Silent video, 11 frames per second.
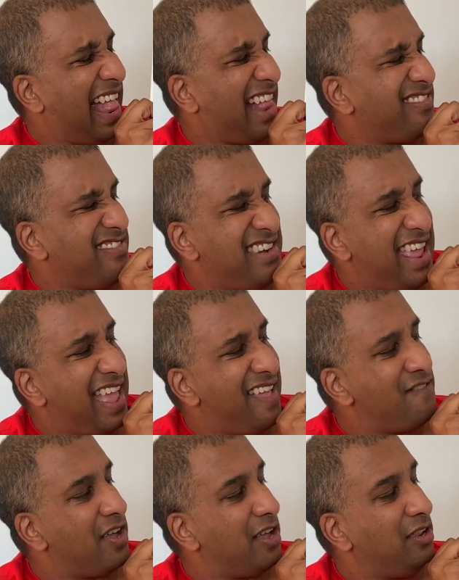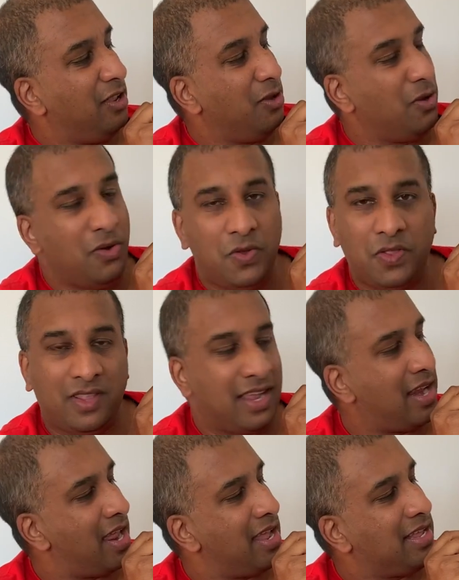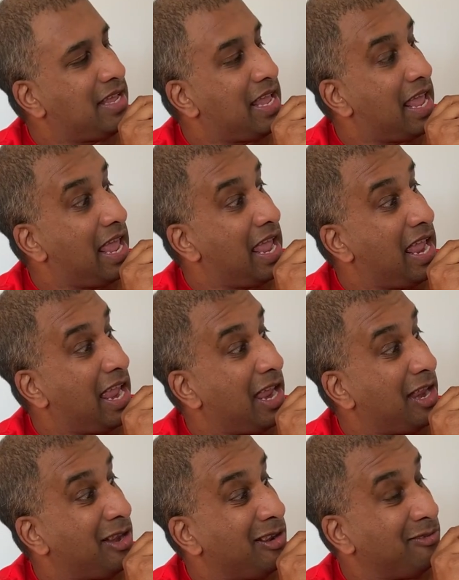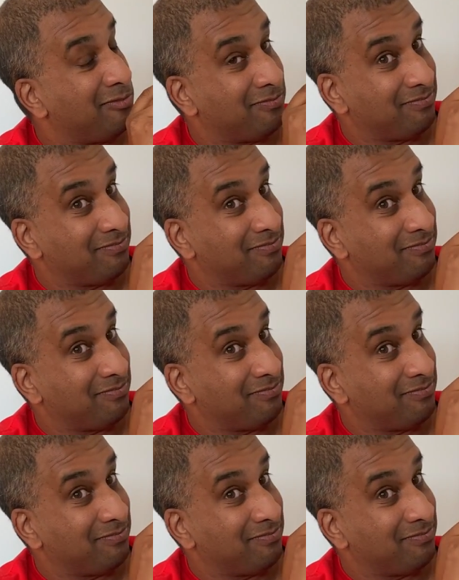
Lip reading: I'll never lose it again.